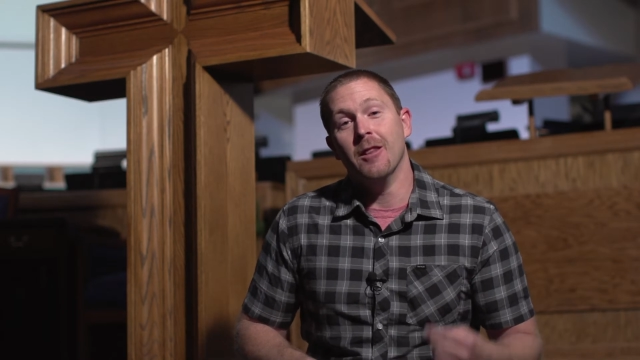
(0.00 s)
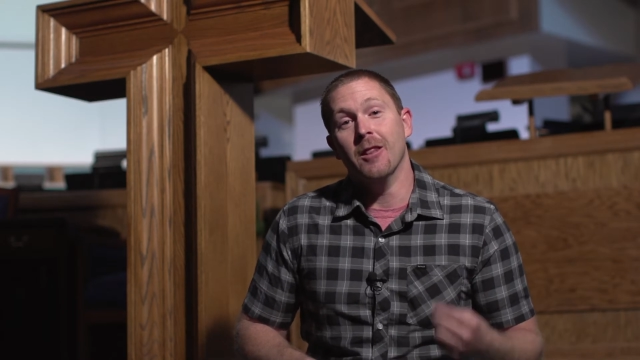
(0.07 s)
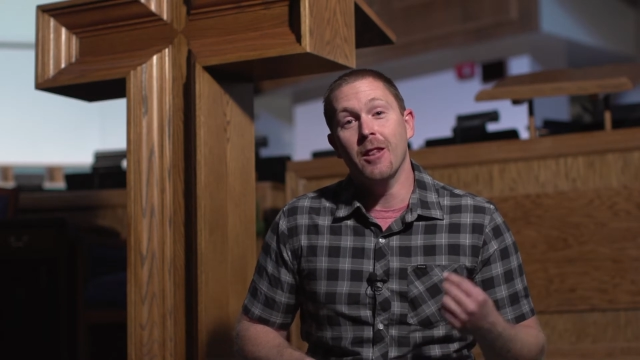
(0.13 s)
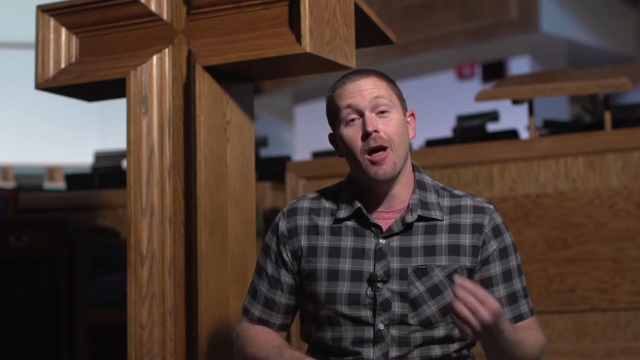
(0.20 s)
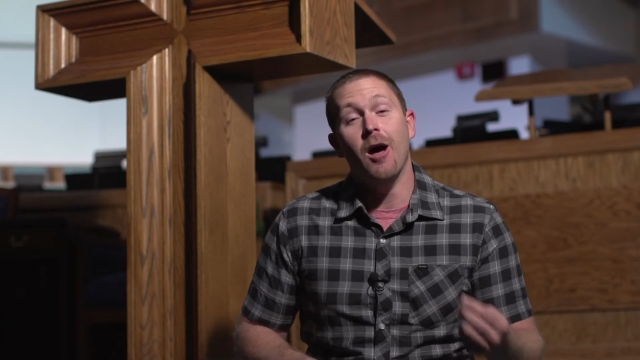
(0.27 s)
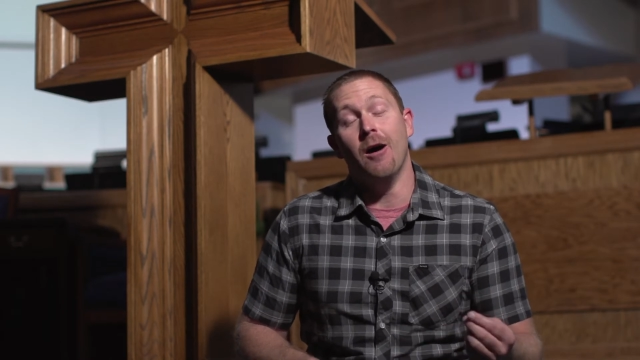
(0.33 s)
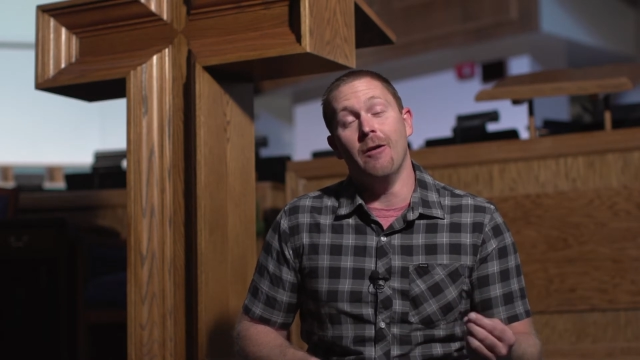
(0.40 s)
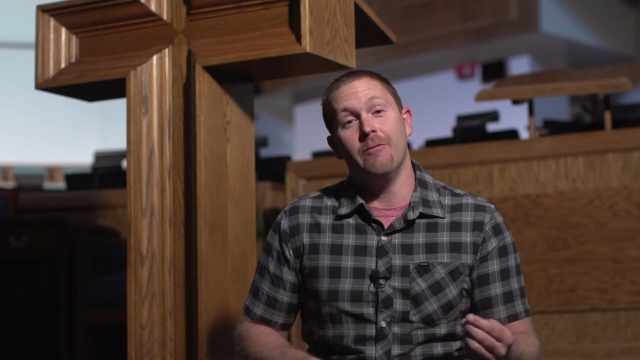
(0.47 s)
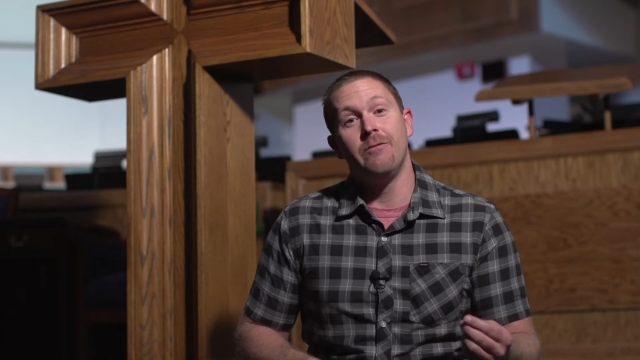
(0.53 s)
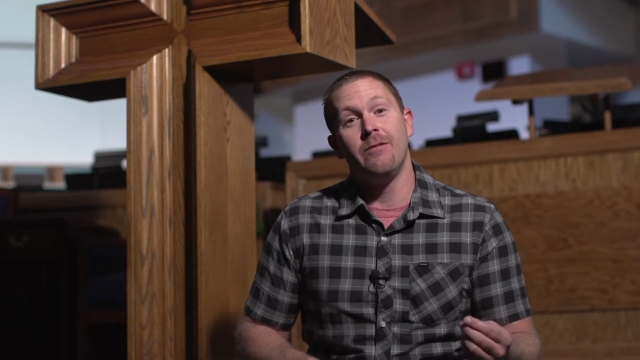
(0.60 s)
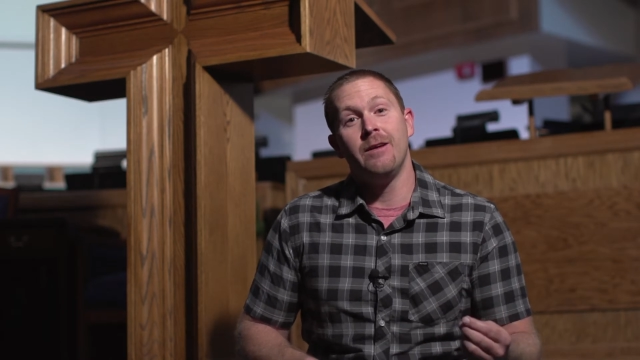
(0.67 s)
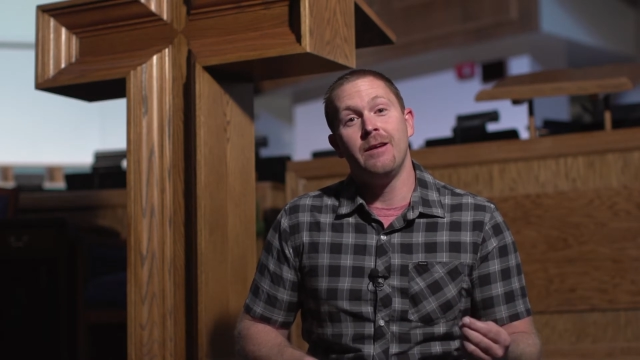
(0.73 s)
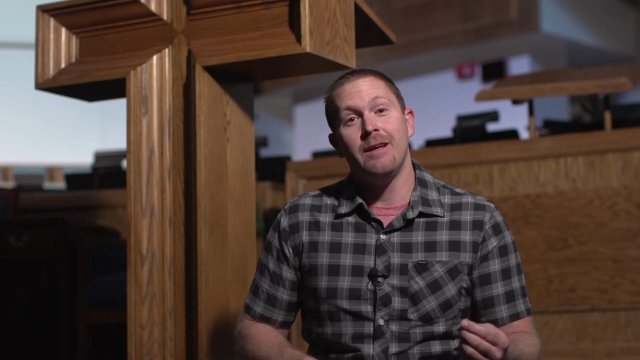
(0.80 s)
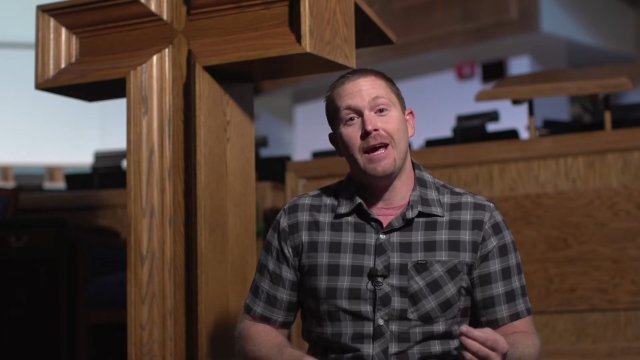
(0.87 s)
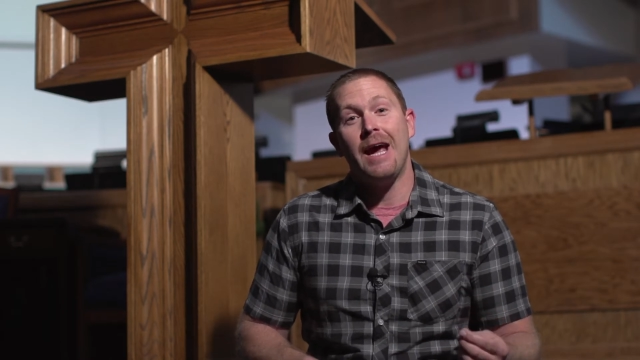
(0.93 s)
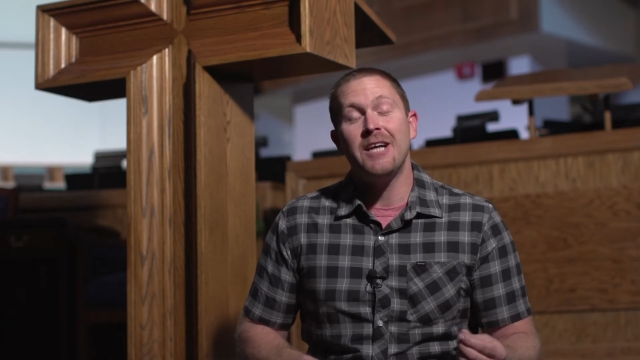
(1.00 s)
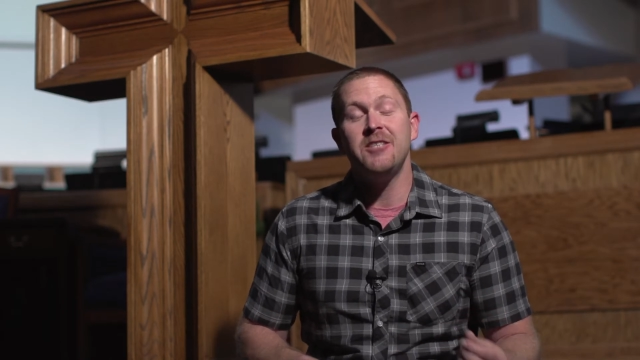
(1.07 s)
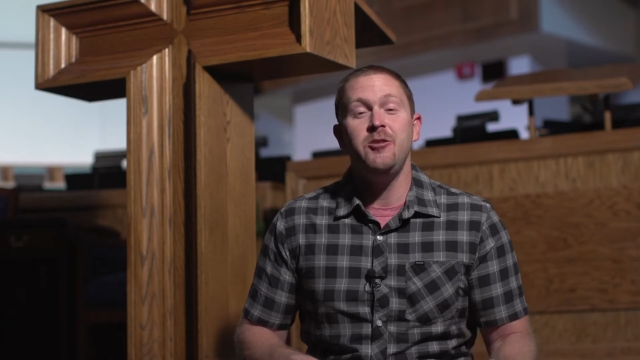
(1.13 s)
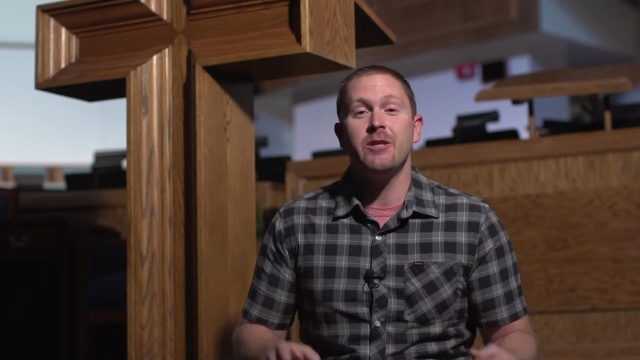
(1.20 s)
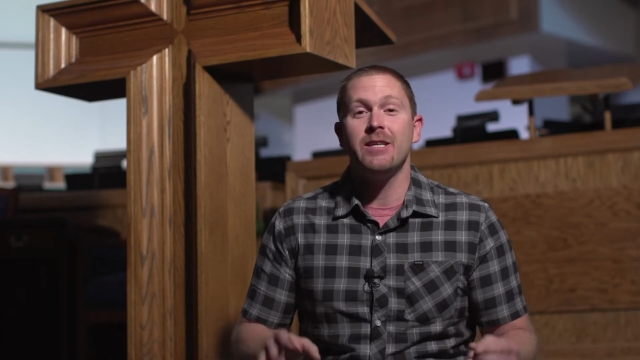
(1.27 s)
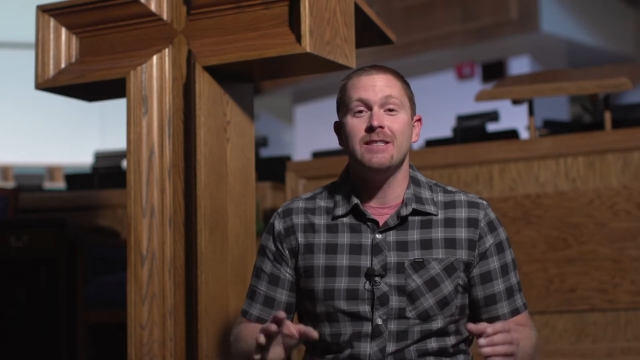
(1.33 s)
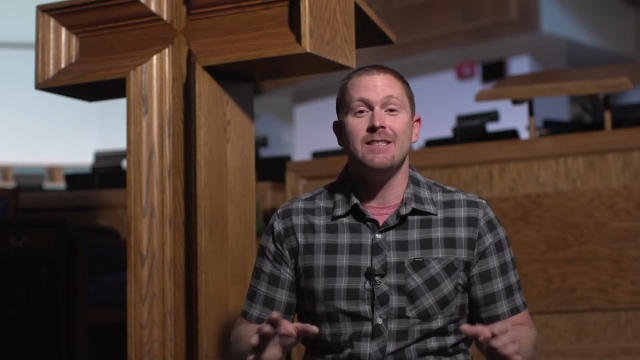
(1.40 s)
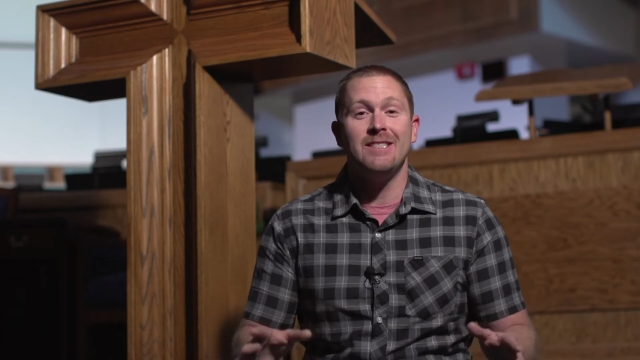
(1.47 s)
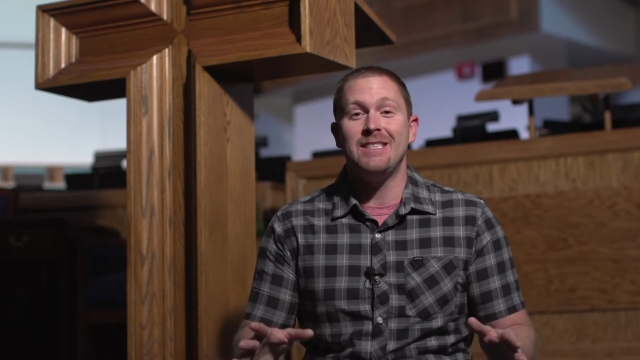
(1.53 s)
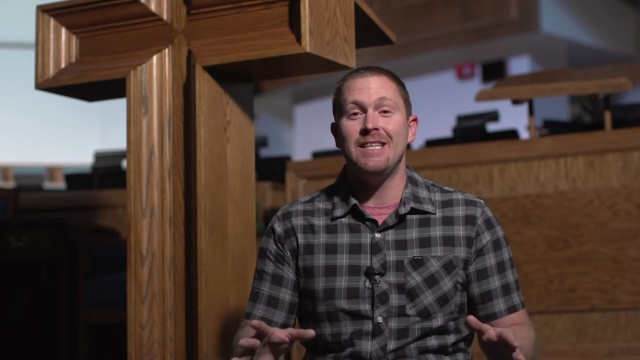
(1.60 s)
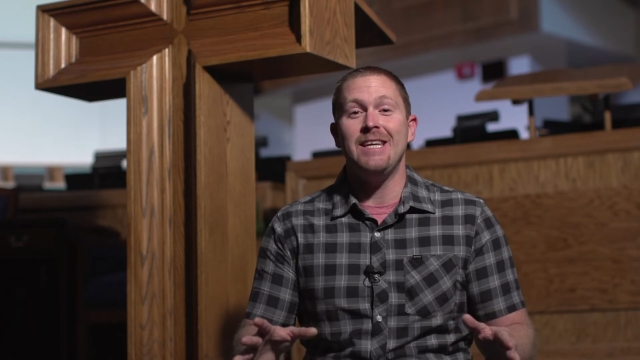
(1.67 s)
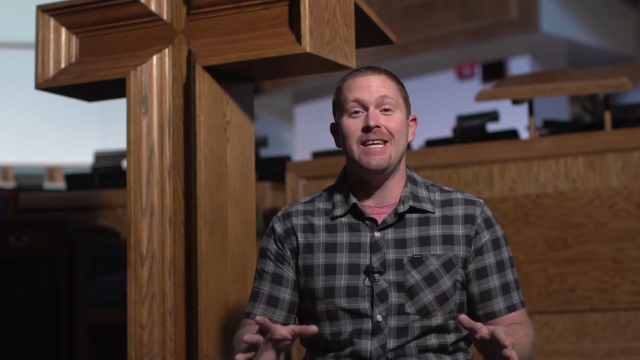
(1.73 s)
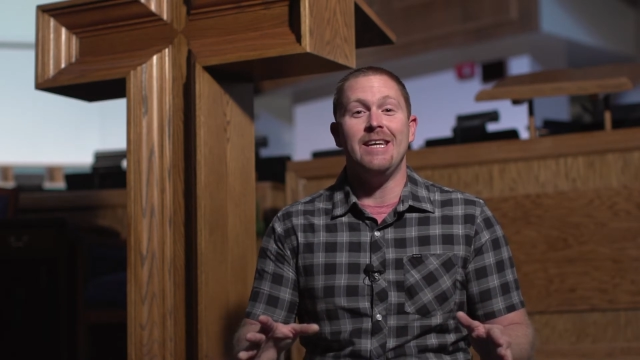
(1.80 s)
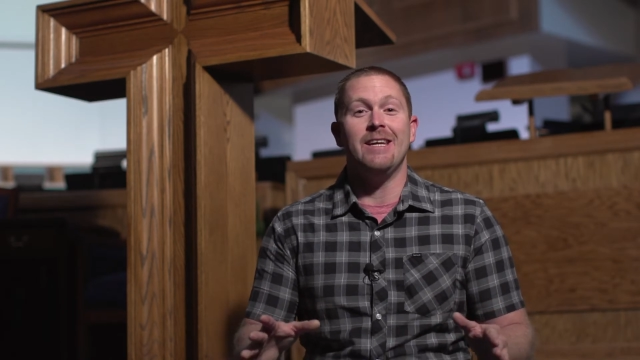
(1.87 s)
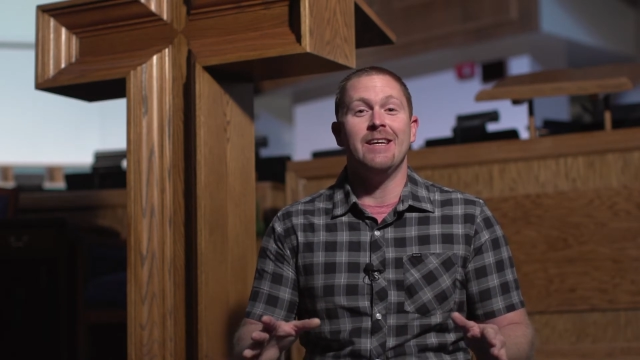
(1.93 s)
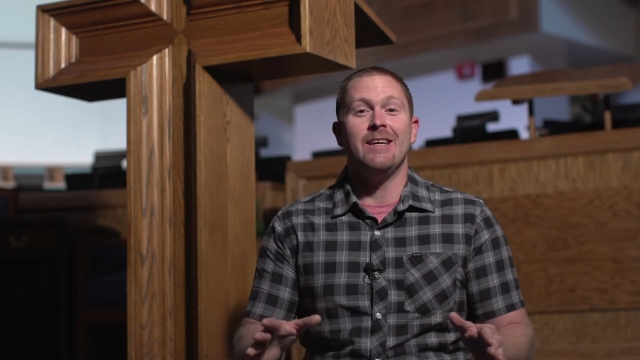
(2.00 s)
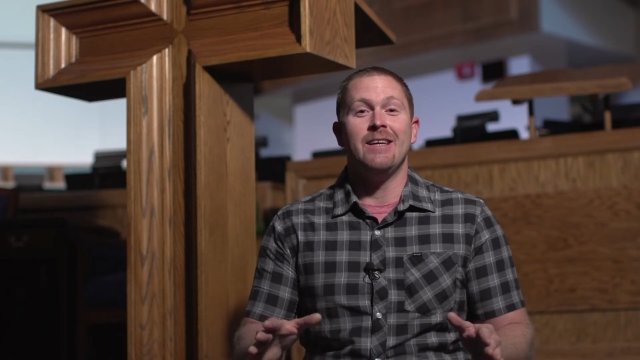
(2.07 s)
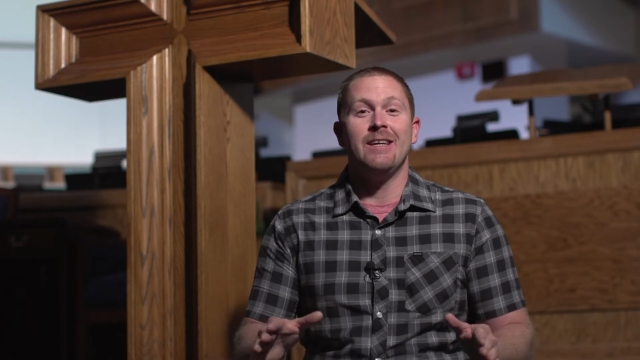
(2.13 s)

Love, as you can see,